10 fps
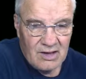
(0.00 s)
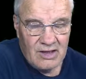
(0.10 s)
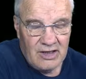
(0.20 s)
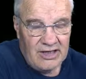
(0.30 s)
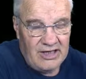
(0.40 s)

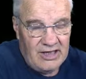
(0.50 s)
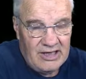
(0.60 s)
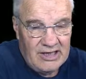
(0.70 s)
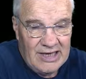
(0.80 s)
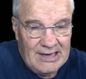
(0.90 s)

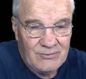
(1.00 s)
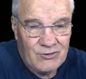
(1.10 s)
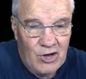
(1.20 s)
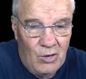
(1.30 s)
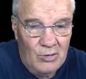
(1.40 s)
he
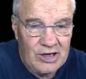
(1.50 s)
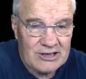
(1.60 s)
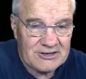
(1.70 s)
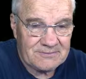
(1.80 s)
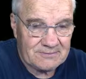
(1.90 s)
told
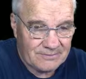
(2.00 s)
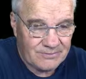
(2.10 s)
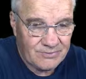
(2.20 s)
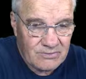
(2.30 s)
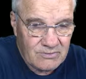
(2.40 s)
us
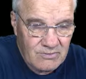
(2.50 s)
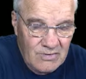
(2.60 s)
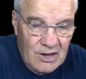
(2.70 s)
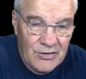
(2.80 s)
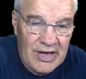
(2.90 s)

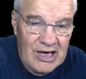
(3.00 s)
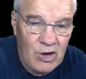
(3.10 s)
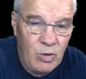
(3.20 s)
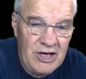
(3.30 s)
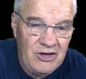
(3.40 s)
that
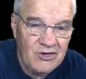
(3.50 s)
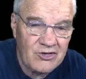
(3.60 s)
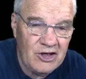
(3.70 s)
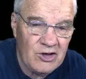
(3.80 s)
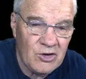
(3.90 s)
Queen's
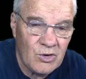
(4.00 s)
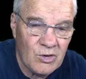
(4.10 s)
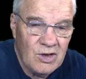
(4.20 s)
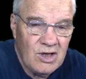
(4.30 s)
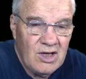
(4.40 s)

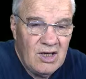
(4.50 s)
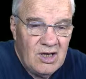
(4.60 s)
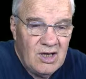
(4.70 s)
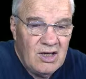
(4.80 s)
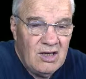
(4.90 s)
single,
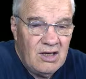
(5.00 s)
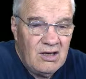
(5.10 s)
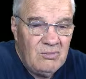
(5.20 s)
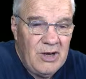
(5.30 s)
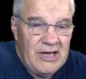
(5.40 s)

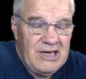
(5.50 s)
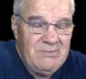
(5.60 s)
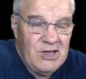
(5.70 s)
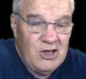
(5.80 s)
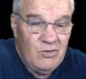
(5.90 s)

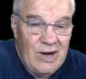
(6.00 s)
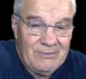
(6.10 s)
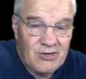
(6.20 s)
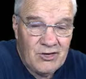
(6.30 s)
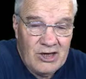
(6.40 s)
Bohemian
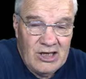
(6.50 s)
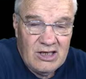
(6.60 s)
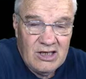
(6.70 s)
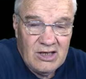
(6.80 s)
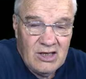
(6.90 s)
Rhapsody,
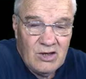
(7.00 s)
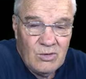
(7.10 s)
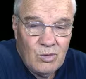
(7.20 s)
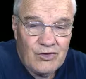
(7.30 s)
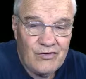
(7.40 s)

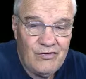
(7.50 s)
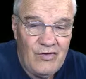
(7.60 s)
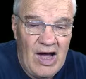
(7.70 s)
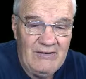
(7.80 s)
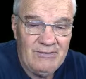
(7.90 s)
was
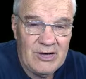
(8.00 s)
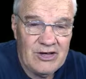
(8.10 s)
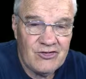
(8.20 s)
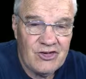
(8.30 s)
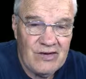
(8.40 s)
5
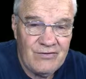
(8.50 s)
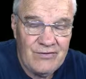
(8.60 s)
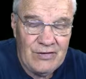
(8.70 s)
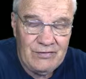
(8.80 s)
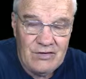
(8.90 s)
minutes and
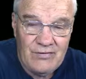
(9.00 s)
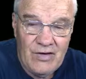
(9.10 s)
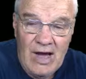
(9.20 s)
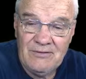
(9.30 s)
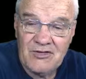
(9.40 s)

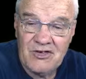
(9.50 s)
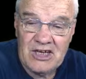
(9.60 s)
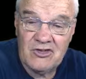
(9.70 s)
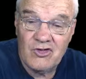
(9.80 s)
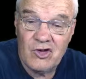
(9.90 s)
55
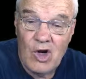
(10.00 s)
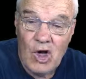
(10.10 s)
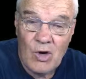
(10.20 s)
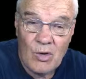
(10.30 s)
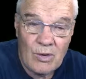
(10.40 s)
seconds
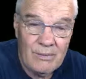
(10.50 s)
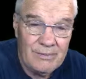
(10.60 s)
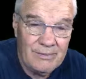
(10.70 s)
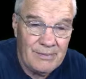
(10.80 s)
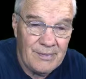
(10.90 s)
long.
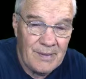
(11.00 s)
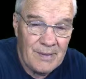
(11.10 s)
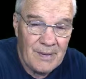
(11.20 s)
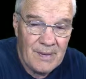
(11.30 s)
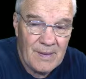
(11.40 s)

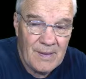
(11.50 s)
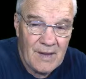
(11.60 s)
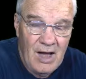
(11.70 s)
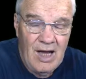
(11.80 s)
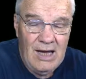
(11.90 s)

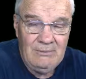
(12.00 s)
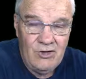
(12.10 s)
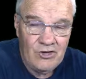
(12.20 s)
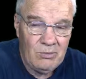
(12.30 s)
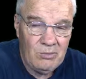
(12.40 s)
I'm
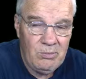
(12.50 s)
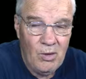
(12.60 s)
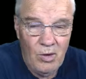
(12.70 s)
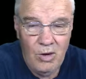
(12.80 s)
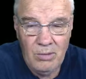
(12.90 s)
just a
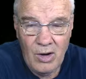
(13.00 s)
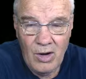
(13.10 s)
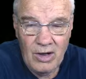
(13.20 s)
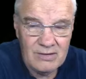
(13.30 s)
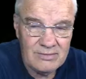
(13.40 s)
poor boy.